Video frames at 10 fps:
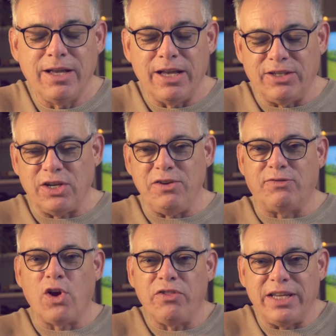So
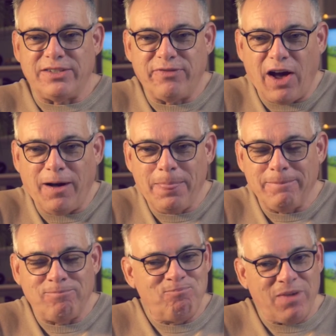you've got this far
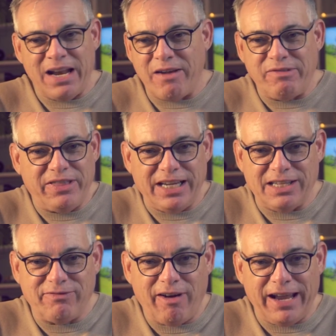and everything
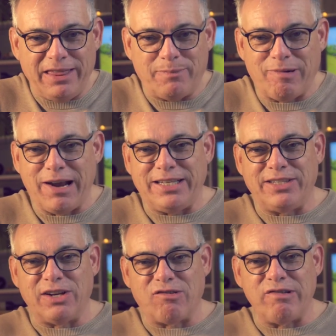is fine. The price
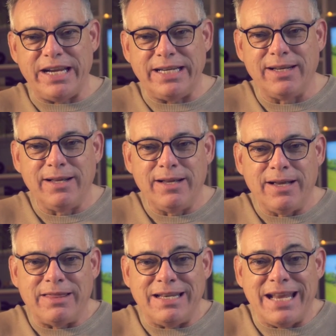is agreed.
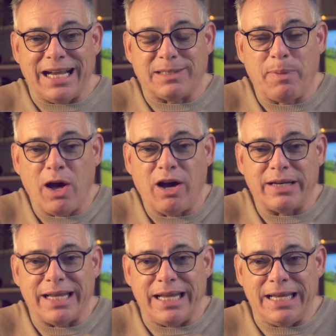The next
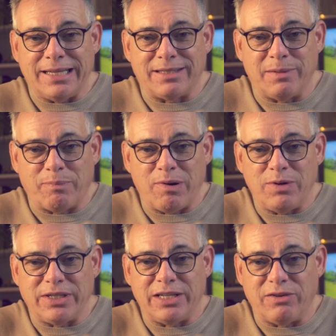part is the
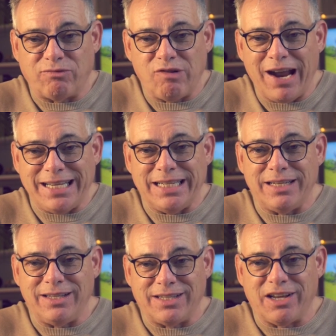process of writing
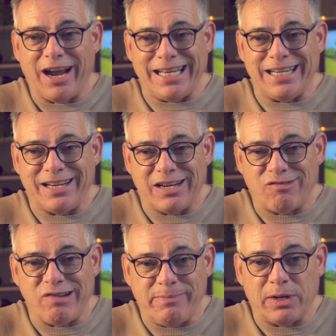and signing an
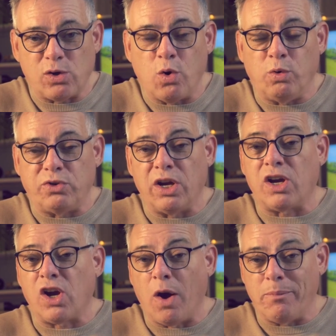agreement called the
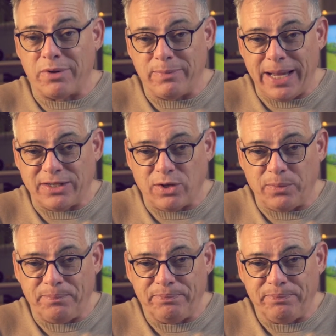compromesso.